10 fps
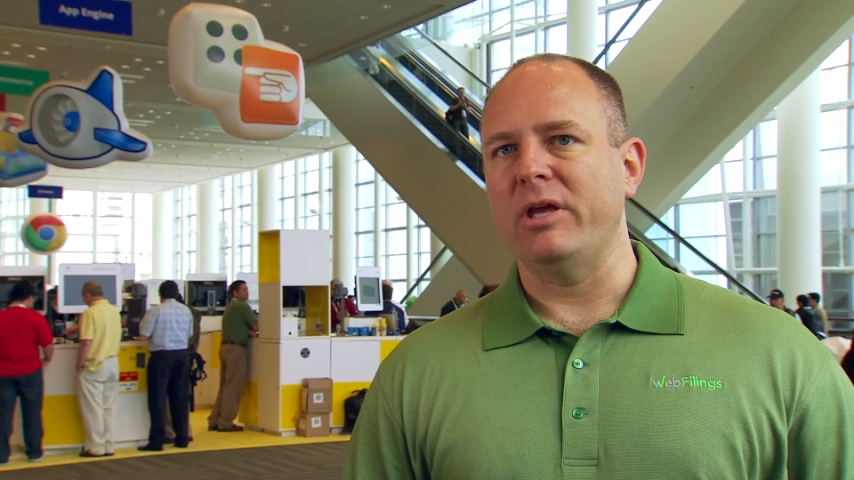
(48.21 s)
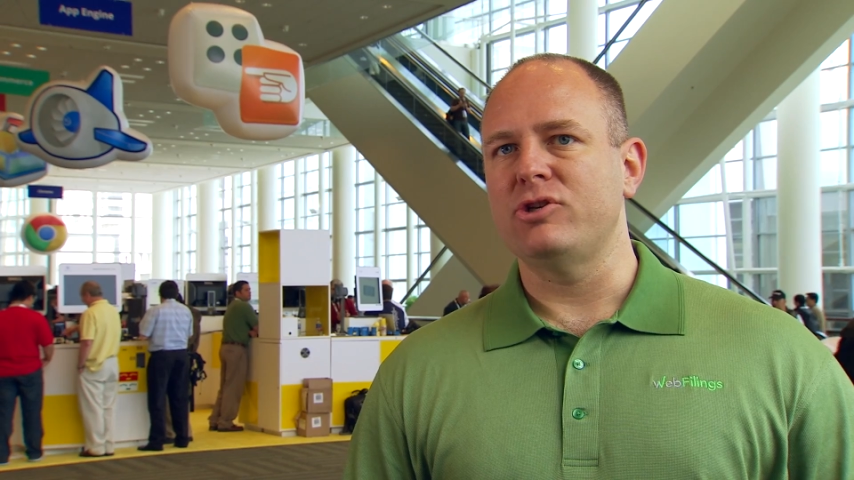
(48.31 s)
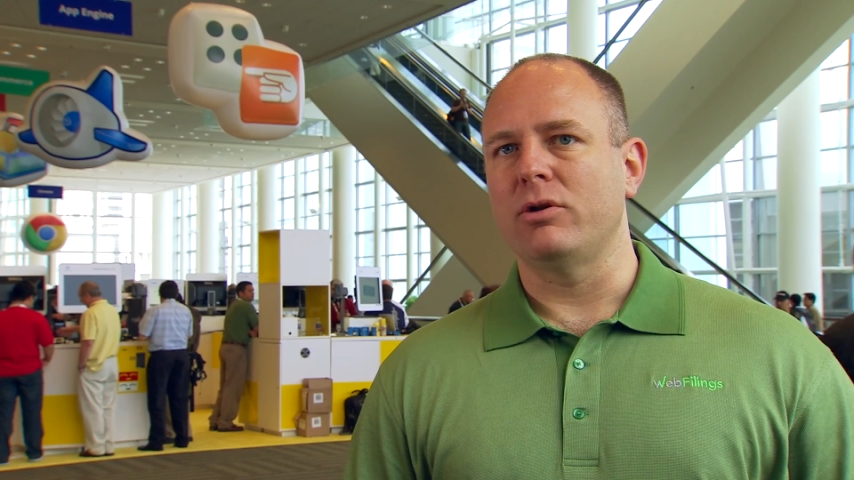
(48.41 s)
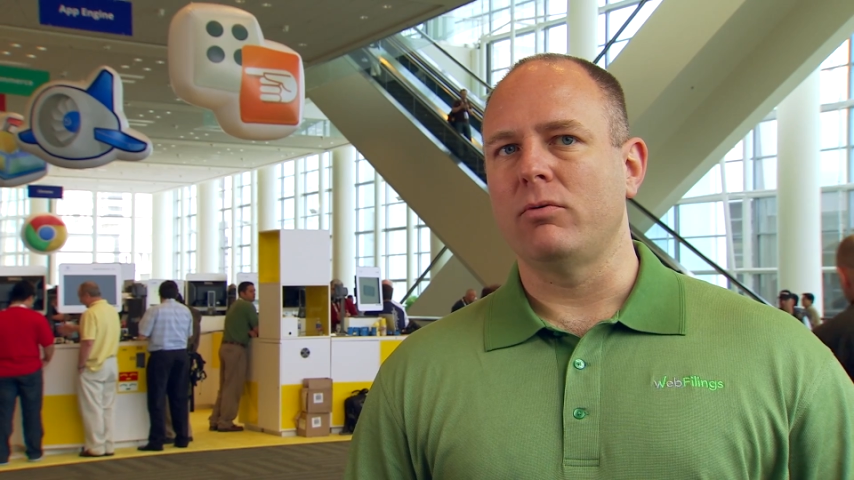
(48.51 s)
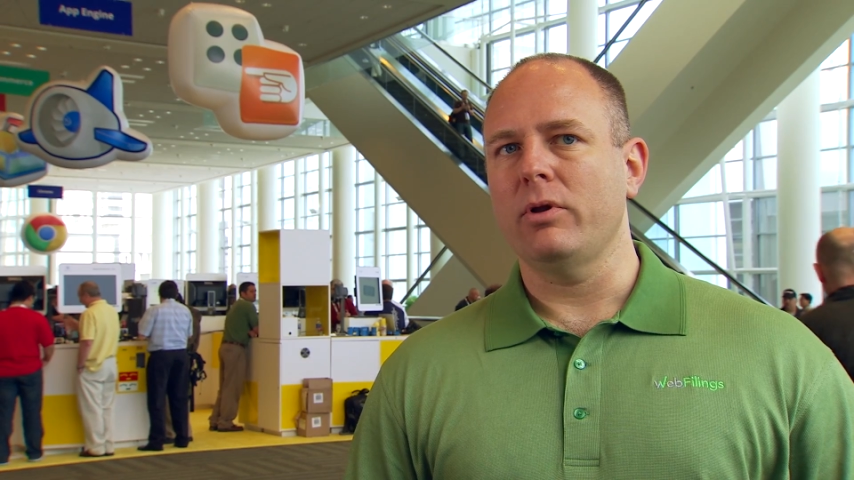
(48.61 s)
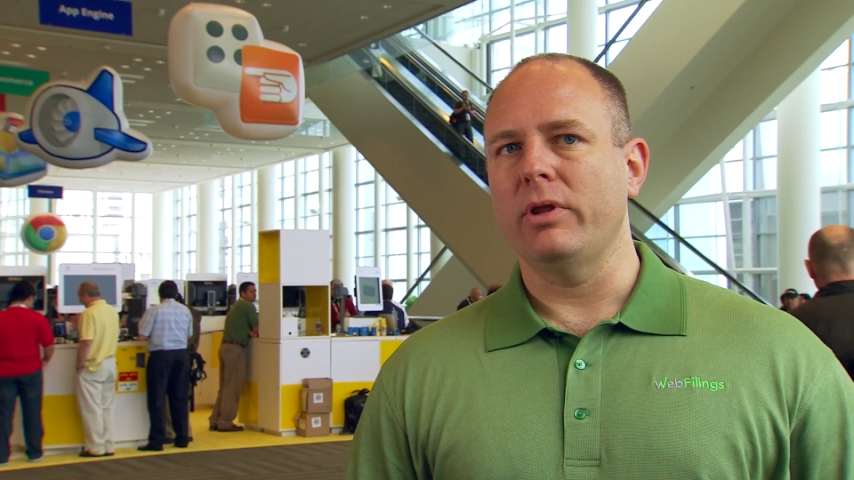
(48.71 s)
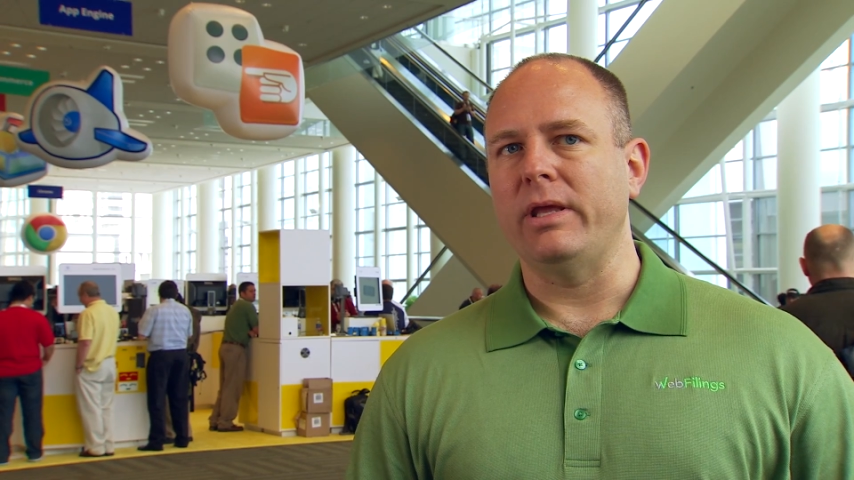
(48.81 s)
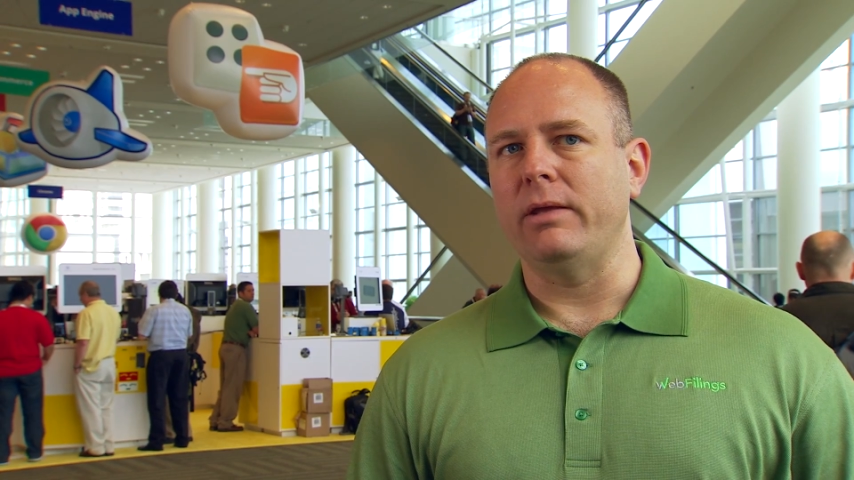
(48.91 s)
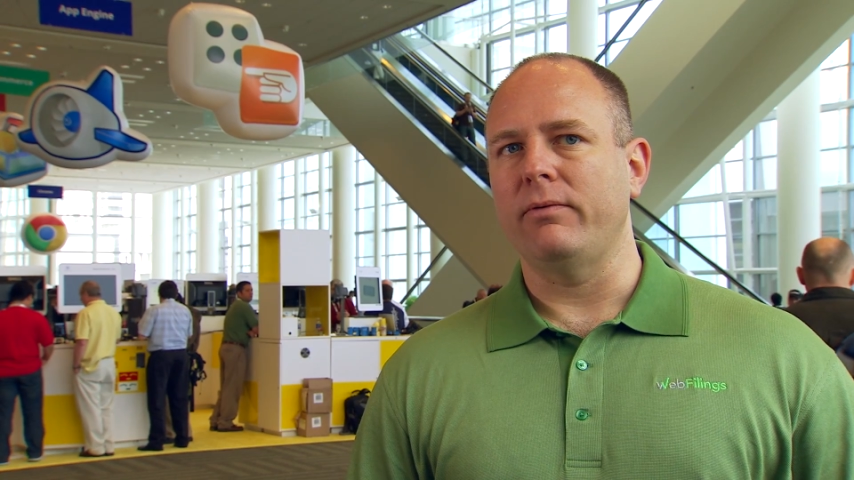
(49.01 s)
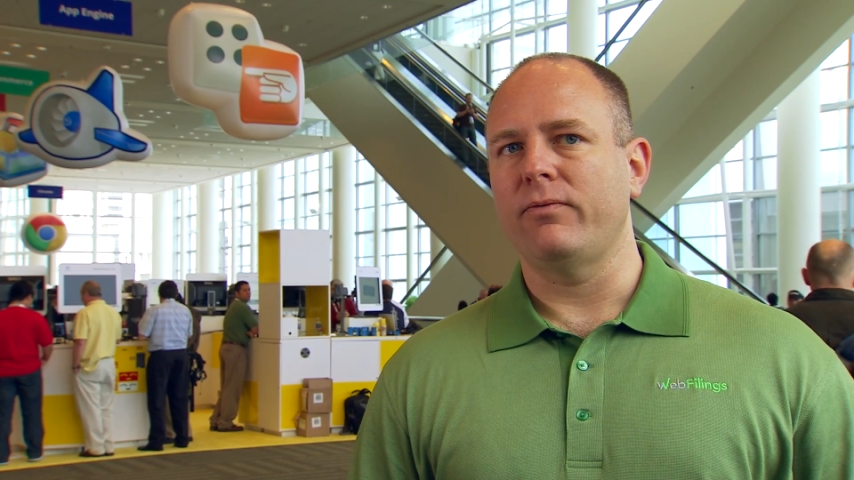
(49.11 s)
Engine
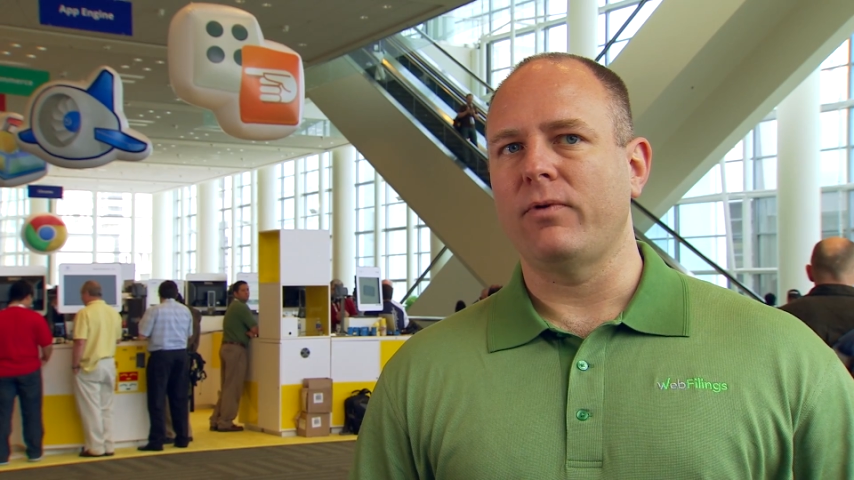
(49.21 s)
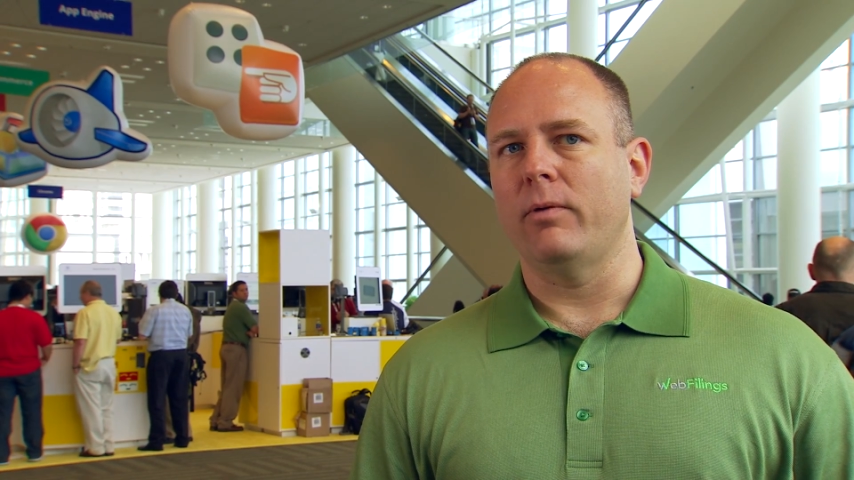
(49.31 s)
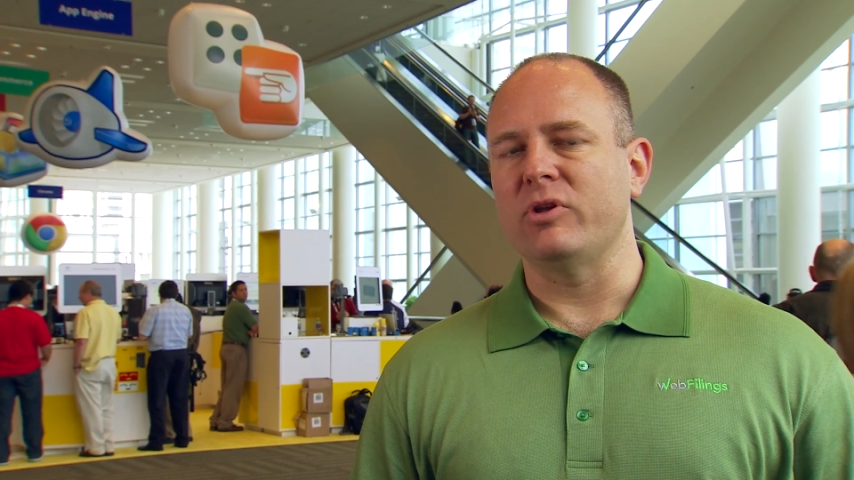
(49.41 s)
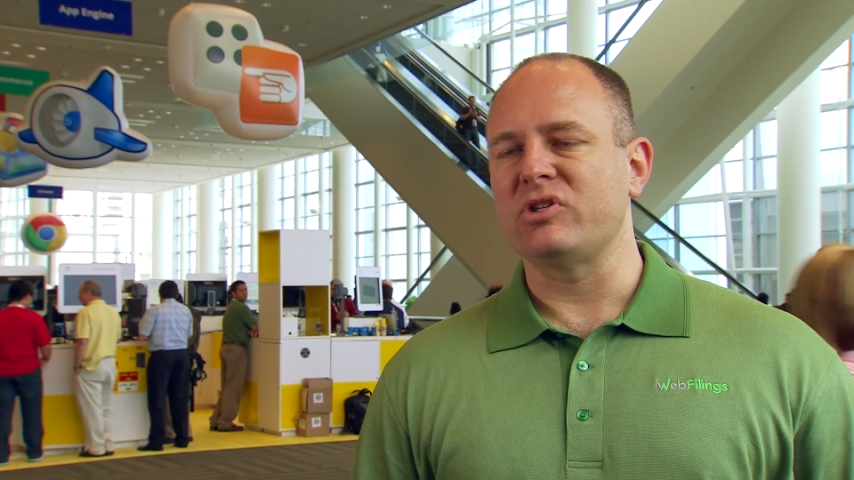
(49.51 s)
really, from the